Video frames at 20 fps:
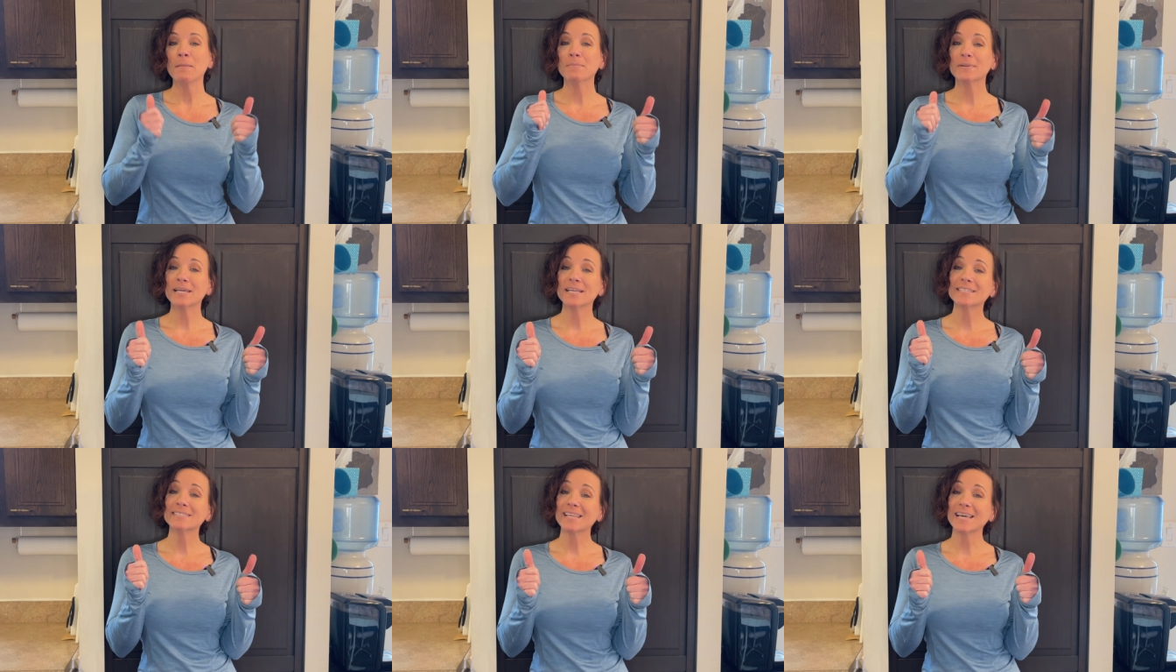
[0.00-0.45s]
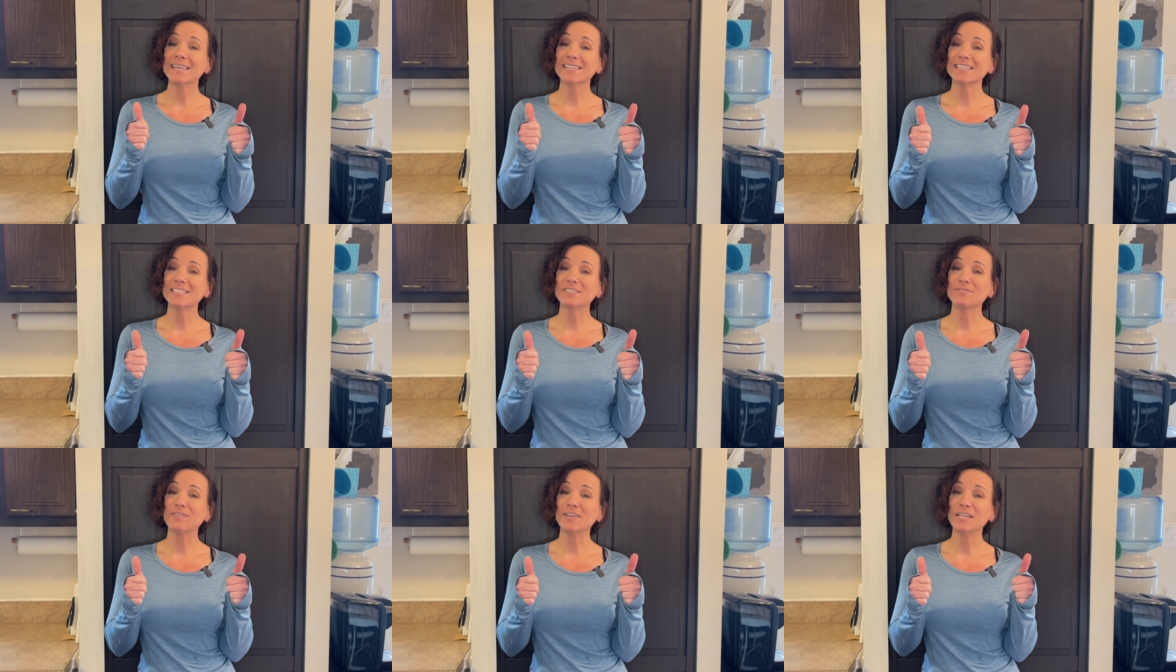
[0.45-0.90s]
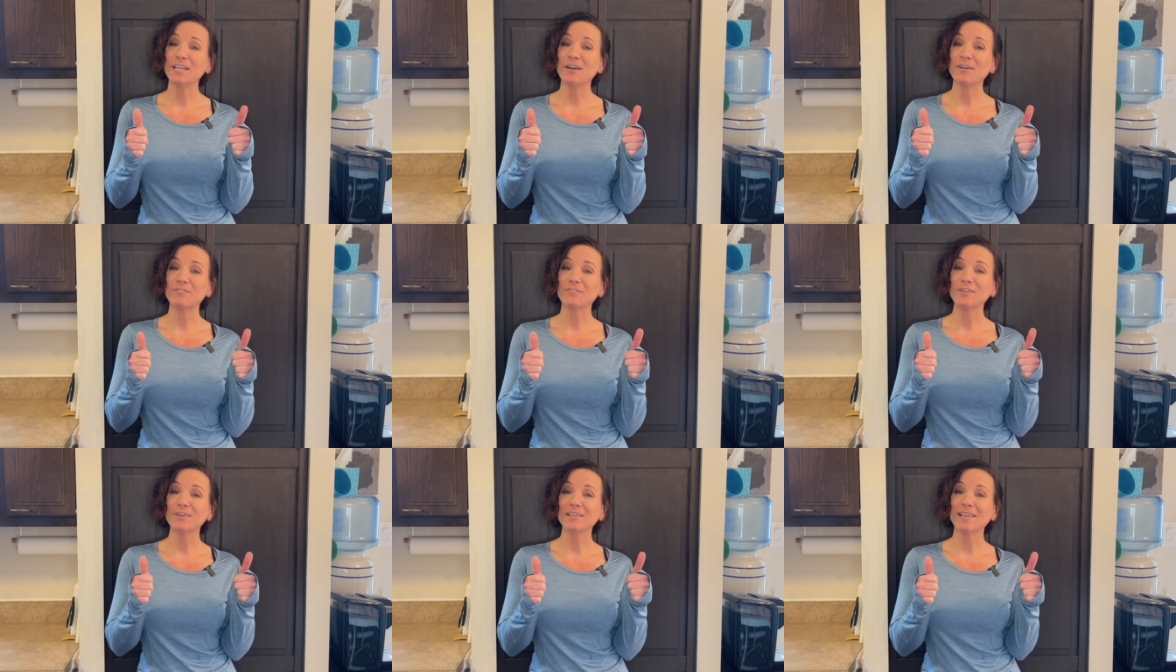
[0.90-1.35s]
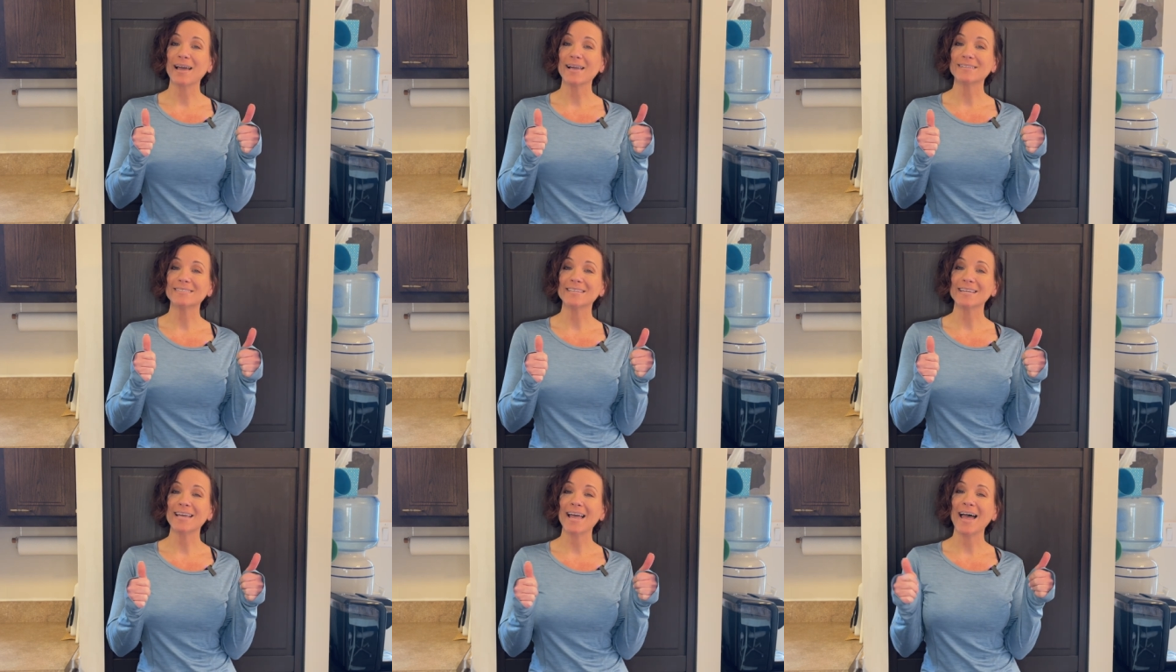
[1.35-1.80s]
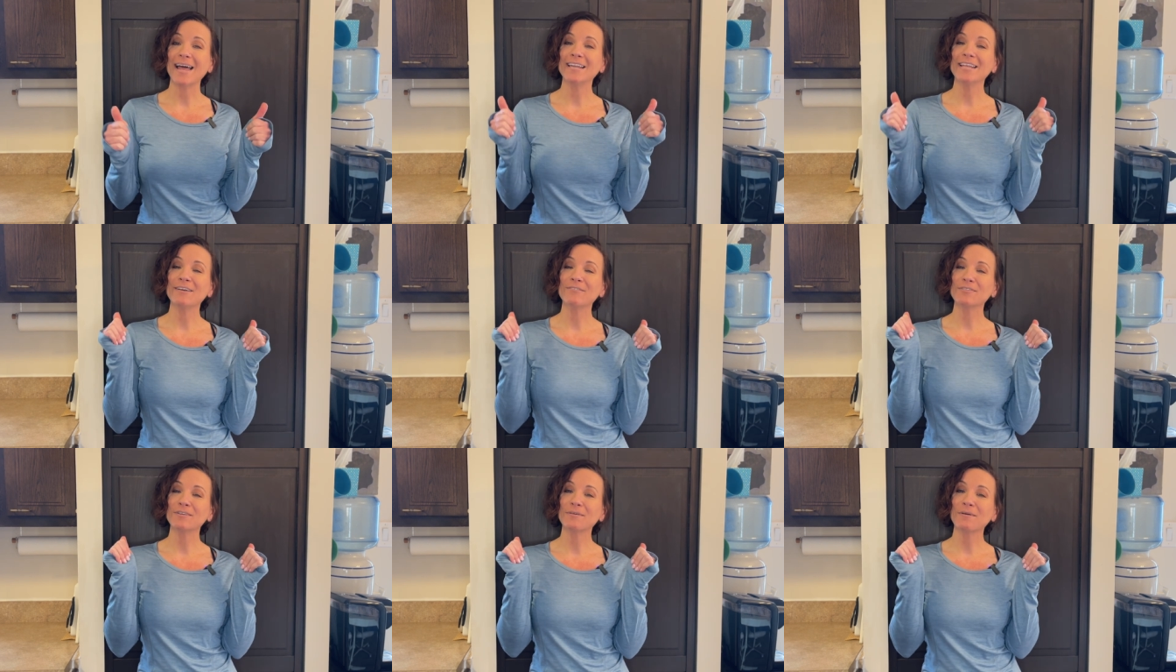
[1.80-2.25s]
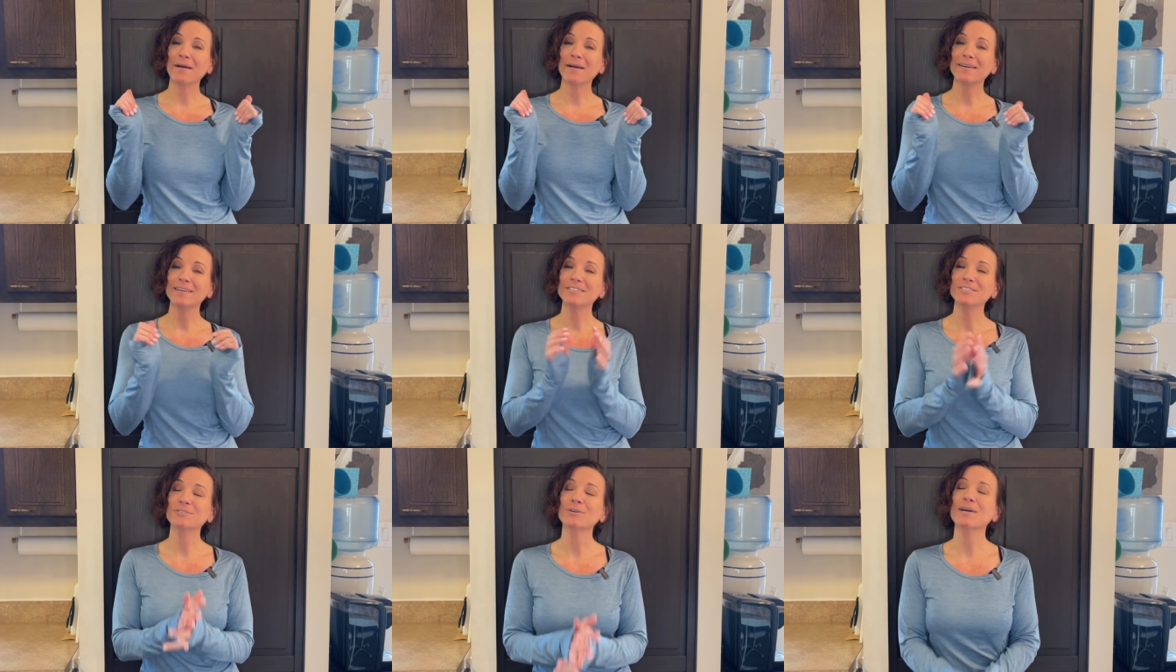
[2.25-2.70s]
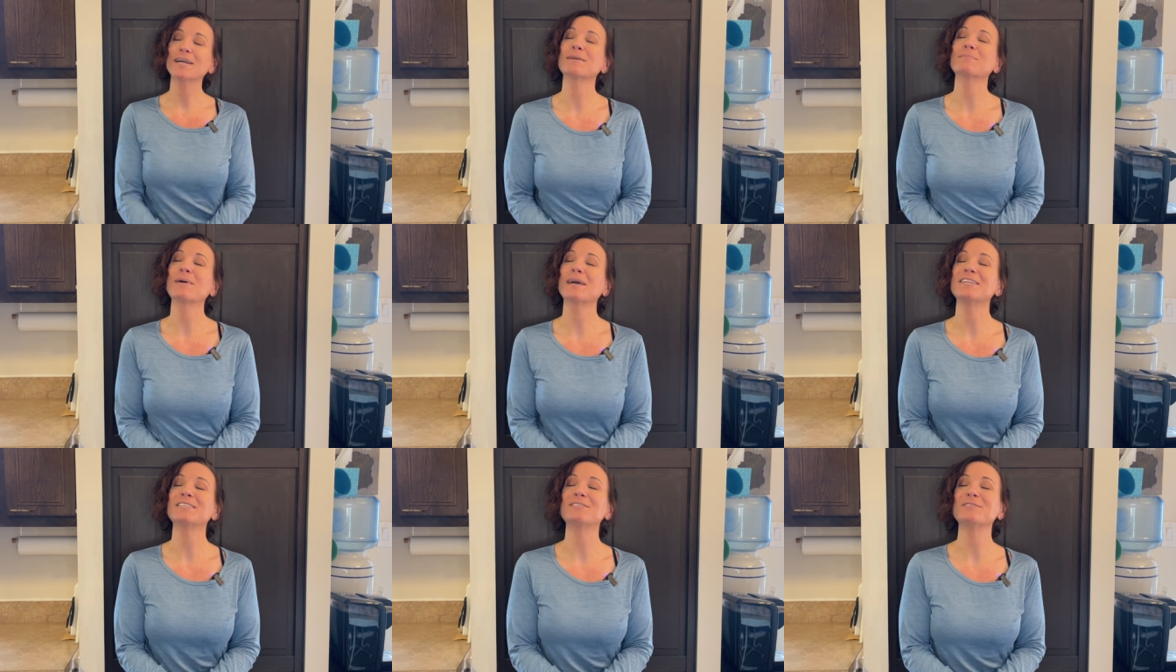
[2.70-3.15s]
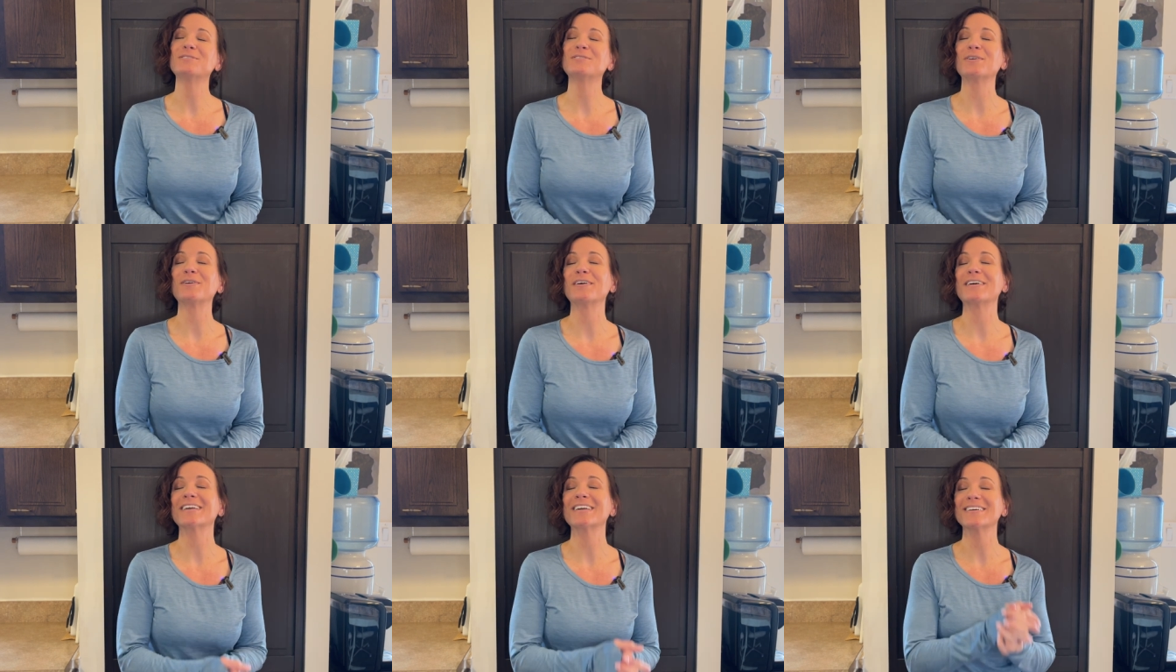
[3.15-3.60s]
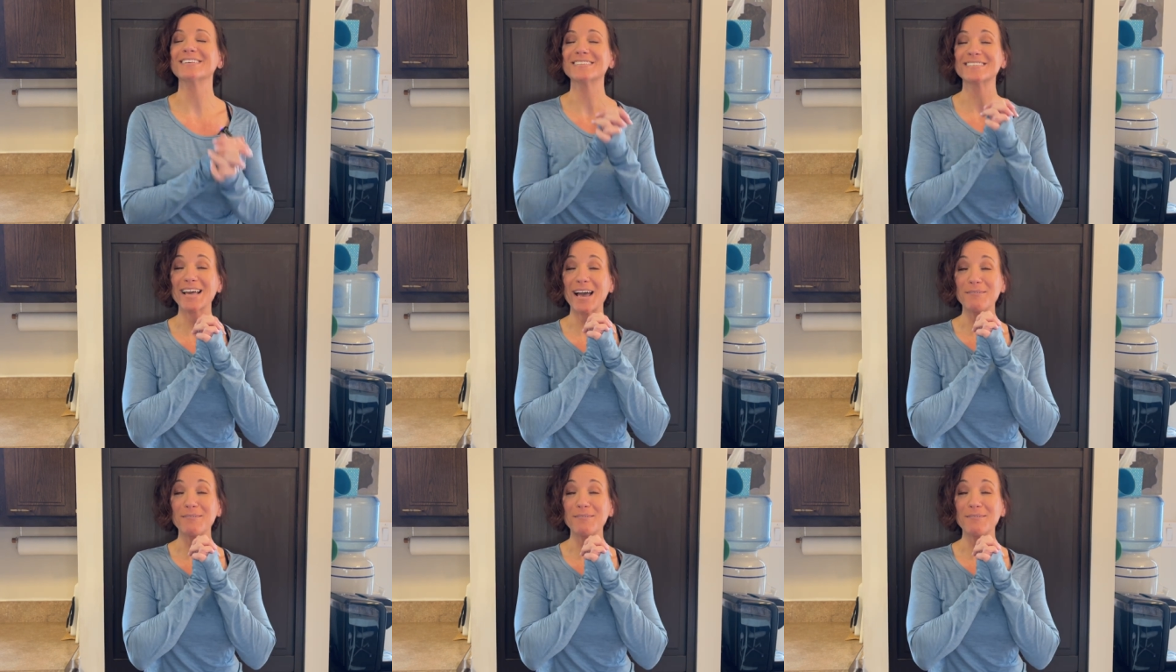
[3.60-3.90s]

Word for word: Please like this video if you liked it, and if you are enjoying my tutorials,